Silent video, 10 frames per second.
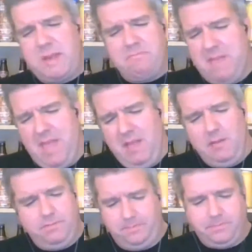was a bit me.
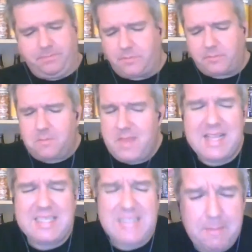
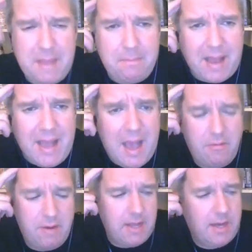It's like a big
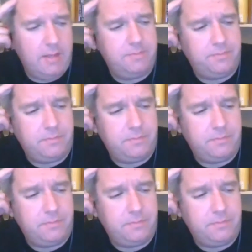bar, really.